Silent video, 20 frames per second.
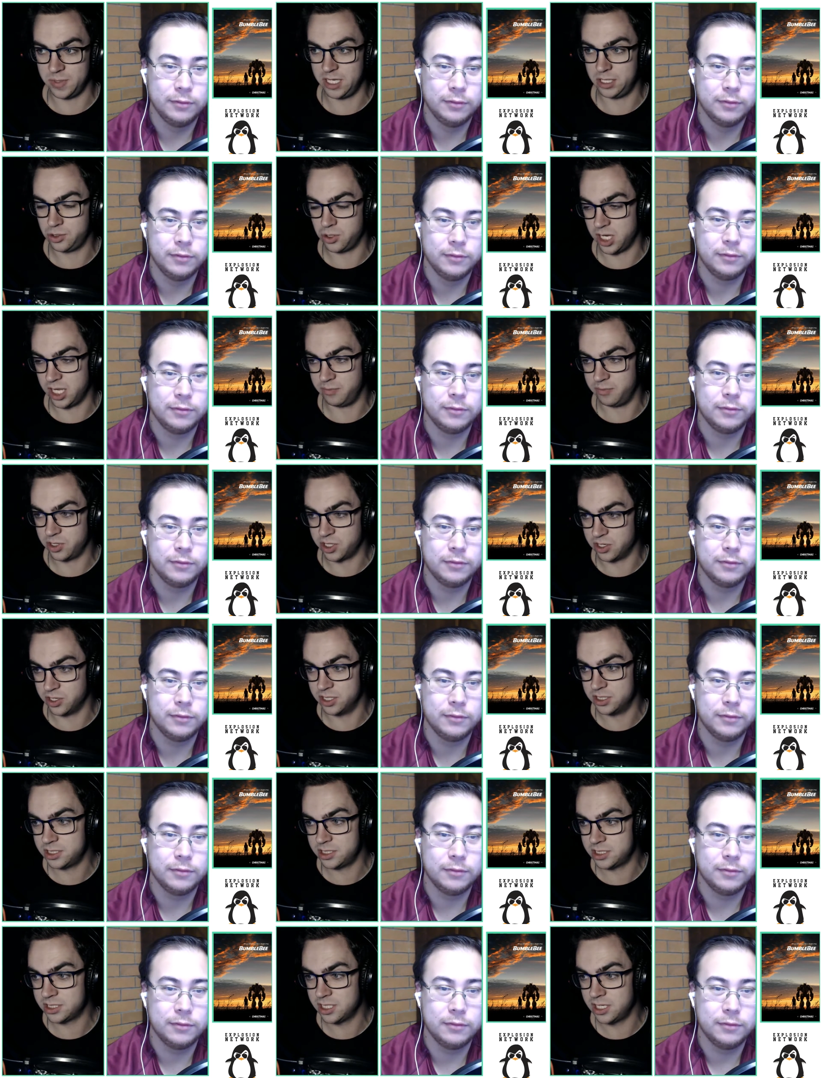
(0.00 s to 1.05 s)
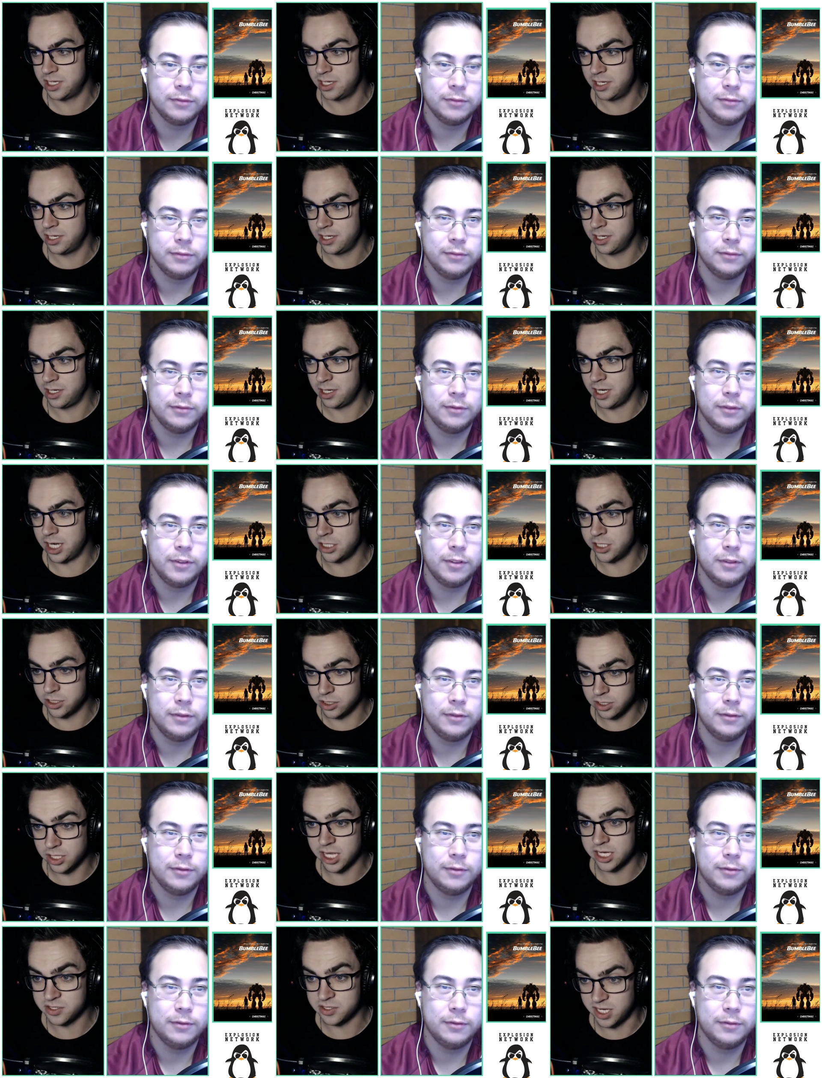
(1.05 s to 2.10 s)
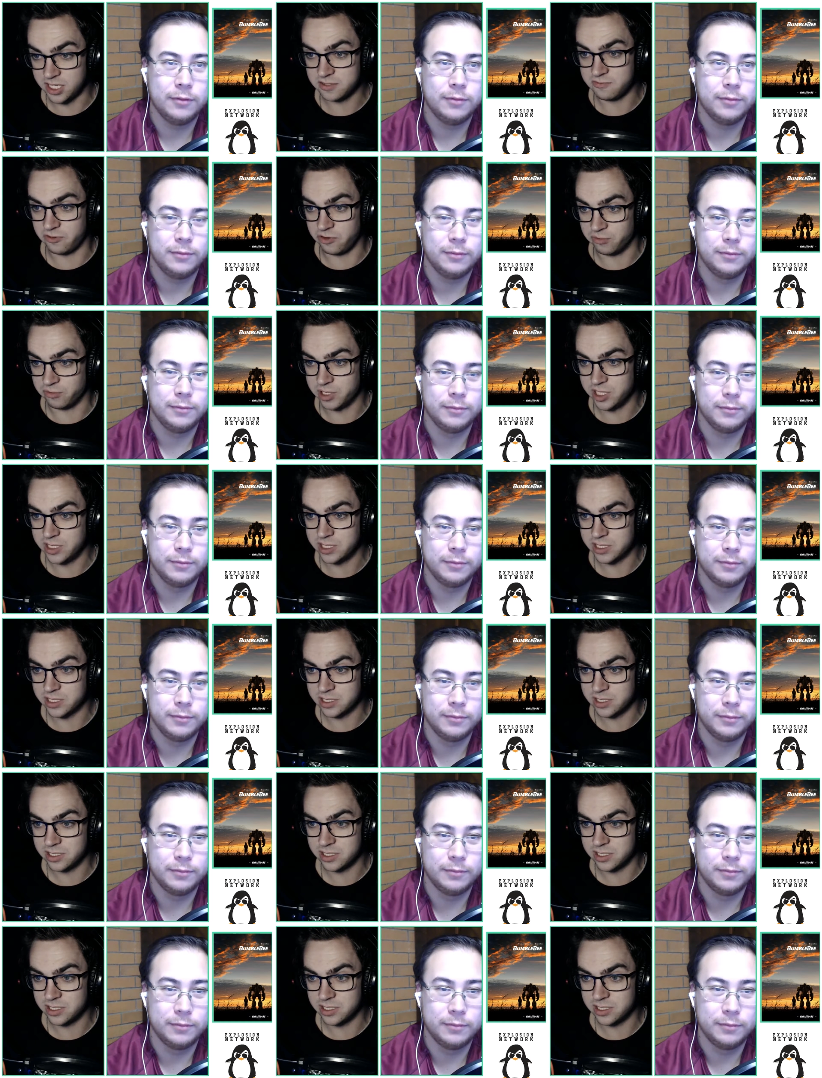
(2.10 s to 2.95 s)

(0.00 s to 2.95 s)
Speaker 1: trailer because I do like Transformers.